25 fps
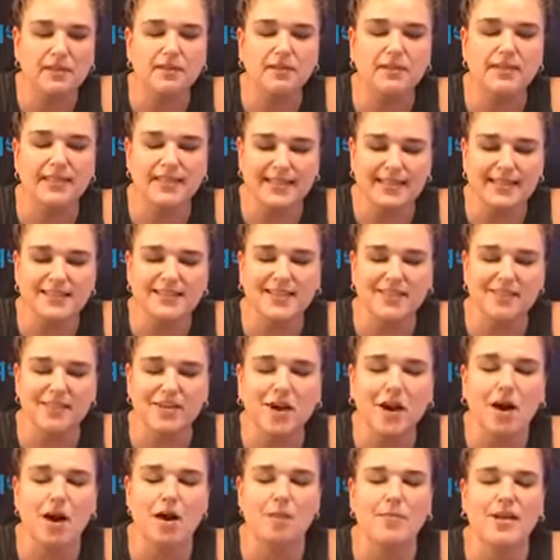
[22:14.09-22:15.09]
details in the
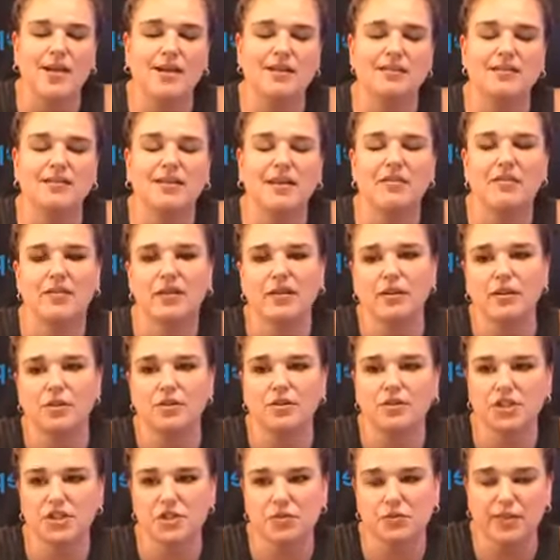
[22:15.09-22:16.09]
comments, and then
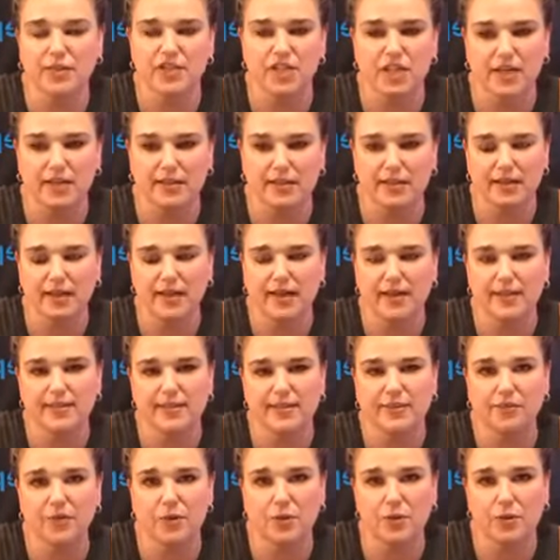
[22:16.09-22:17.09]
you just reach out to
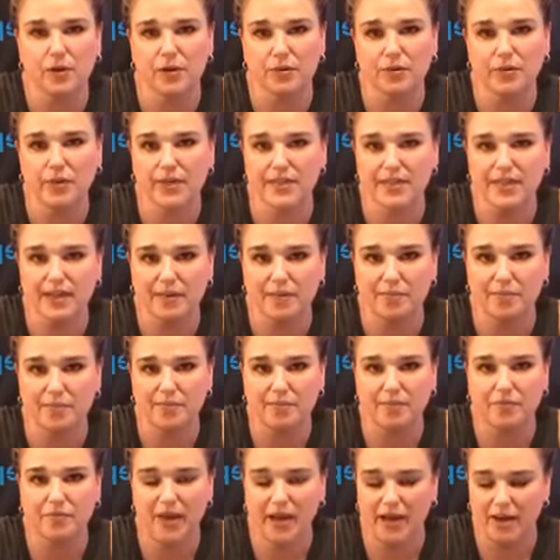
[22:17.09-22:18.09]
us if you want to
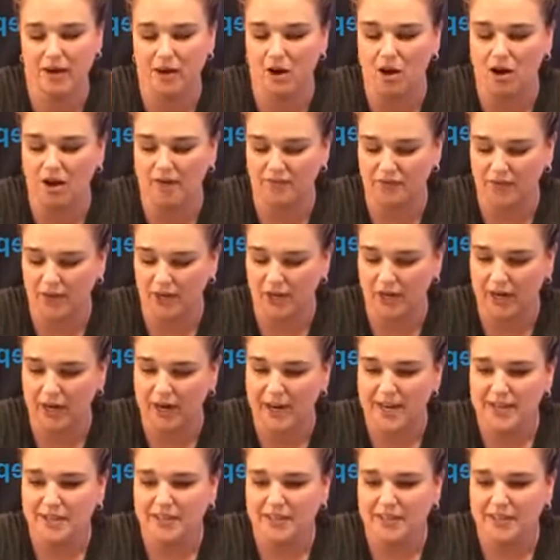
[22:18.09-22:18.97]
redeem that offer.